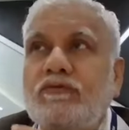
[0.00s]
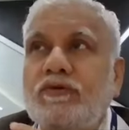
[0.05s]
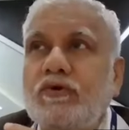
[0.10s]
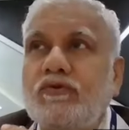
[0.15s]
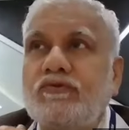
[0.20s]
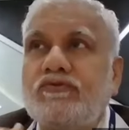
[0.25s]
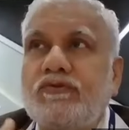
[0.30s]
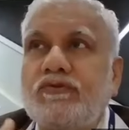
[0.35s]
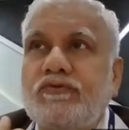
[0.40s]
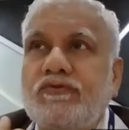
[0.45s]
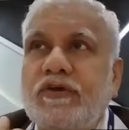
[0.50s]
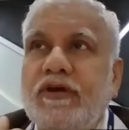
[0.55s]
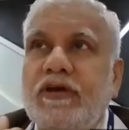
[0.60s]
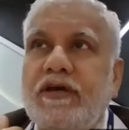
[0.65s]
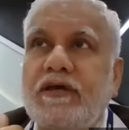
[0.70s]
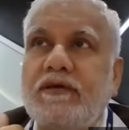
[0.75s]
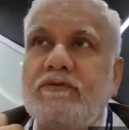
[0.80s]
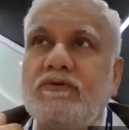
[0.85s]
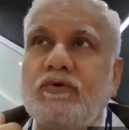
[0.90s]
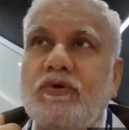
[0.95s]
ago, we used to
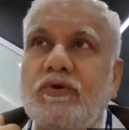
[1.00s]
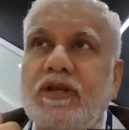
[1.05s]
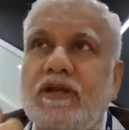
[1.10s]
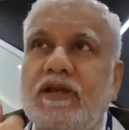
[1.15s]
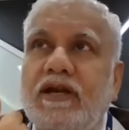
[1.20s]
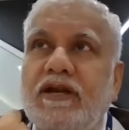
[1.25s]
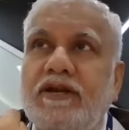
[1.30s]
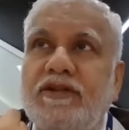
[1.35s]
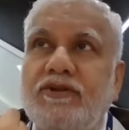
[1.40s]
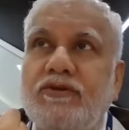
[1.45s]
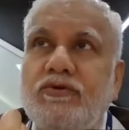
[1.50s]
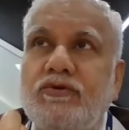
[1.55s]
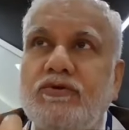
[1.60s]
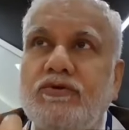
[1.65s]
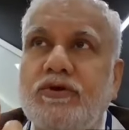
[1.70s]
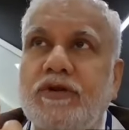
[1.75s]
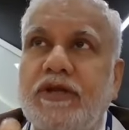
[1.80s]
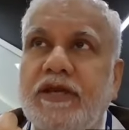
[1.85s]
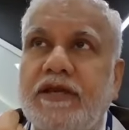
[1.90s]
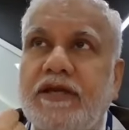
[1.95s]
say you can continue
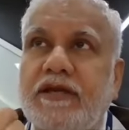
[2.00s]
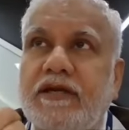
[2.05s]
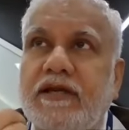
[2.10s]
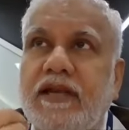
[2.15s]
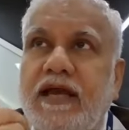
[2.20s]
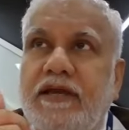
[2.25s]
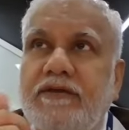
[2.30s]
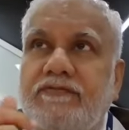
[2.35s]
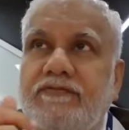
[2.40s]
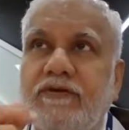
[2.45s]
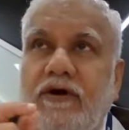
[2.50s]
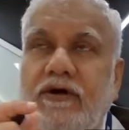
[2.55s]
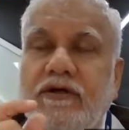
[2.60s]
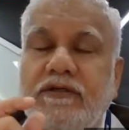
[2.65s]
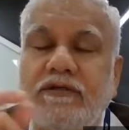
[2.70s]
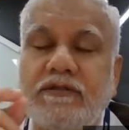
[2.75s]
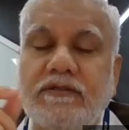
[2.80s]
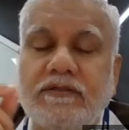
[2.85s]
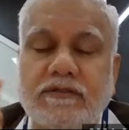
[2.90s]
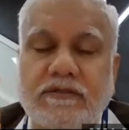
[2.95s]
to take it
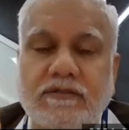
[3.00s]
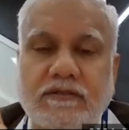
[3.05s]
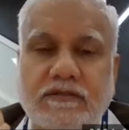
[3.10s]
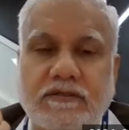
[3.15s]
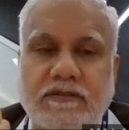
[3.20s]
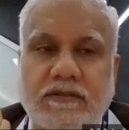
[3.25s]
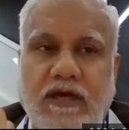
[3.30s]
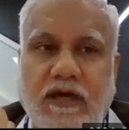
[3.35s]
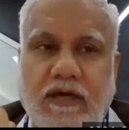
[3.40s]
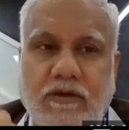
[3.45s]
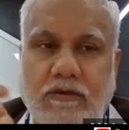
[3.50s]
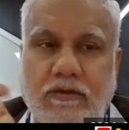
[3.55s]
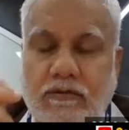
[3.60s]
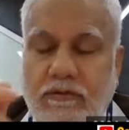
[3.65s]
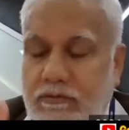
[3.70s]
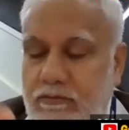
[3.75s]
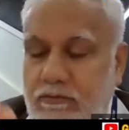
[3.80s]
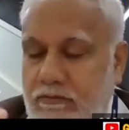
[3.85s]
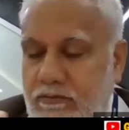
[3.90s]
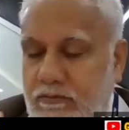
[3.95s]
lifelong.
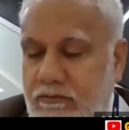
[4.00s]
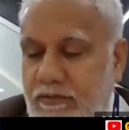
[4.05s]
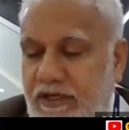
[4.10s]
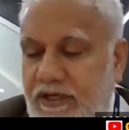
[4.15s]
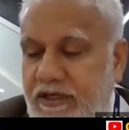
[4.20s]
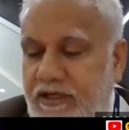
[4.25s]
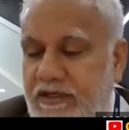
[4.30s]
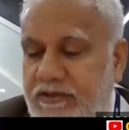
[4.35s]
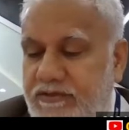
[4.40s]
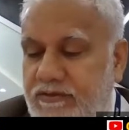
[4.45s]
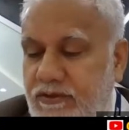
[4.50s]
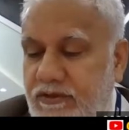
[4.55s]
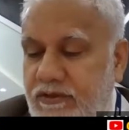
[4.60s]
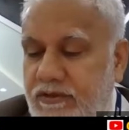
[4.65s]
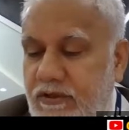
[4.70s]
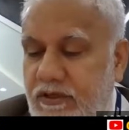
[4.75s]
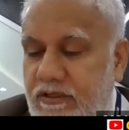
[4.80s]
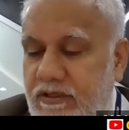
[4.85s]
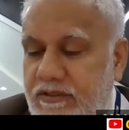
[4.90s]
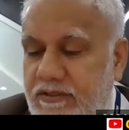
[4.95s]
Now, many
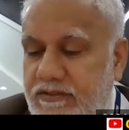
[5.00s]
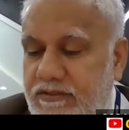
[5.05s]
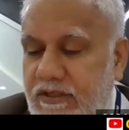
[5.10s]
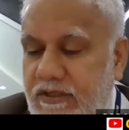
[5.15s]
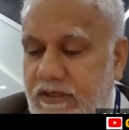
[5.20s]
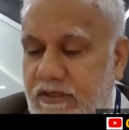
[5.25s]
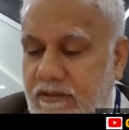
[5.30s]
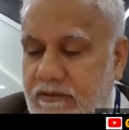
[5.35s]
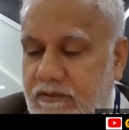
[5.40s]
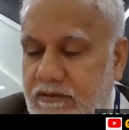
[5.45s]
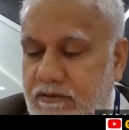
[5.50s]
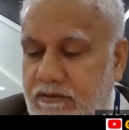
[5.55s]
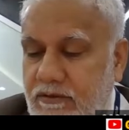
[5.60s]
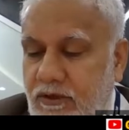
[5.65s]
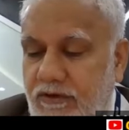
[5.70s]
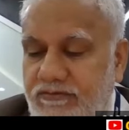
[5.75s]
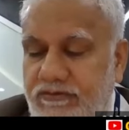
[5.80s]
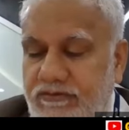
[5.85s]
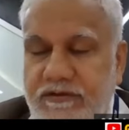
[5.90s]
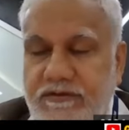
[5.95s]
gastroenterologists are
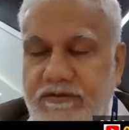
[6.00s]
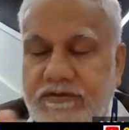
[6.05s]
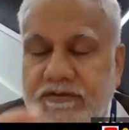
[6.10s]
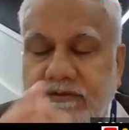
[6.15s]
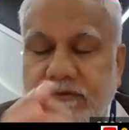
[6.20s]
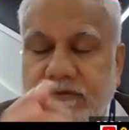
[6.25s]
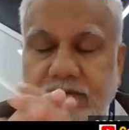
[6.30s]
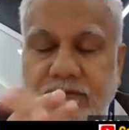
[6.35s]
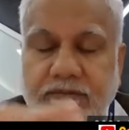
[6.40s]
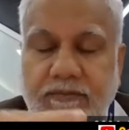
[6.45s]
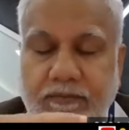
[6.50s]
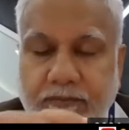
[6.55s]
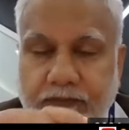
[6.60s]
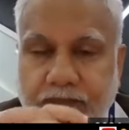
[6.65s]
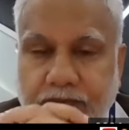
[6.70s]
cautious.